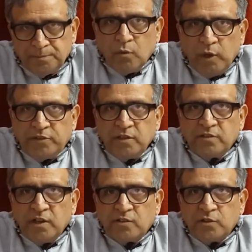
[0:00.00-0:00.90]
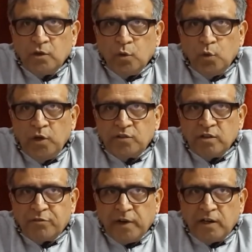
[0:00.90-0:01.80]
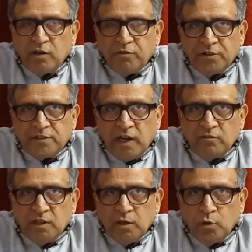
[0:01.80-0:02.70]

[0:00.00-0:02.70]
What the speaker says: Question 6. Who is the friend of a traveler?